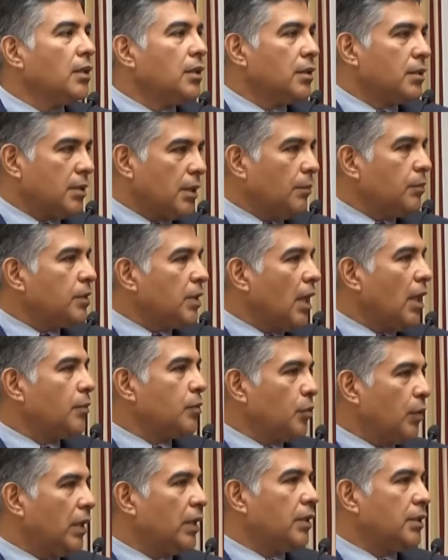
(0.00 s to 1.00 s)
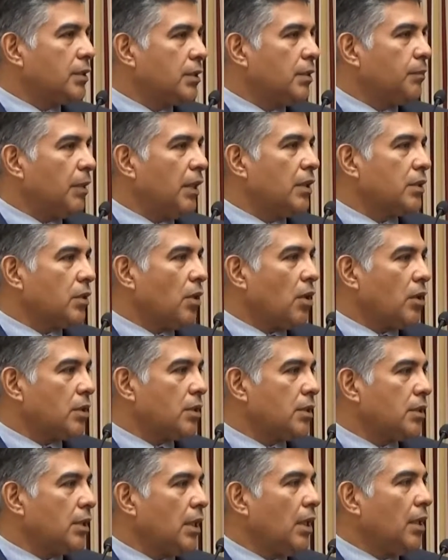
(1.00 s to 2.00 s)
sometimes we can be as harsh
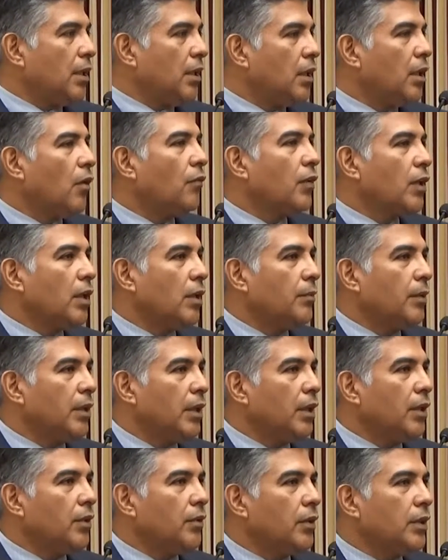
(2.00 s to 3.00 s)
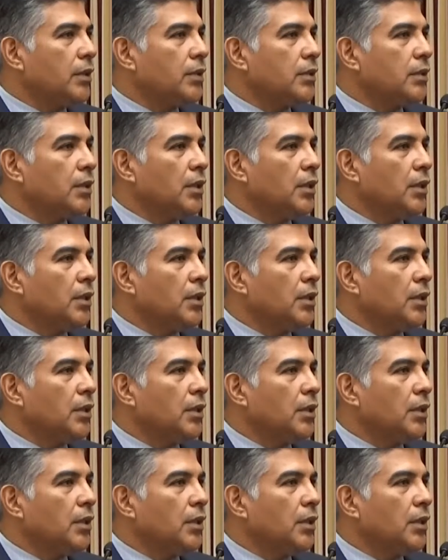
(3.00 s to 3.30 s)
as saying overcoming ignorance,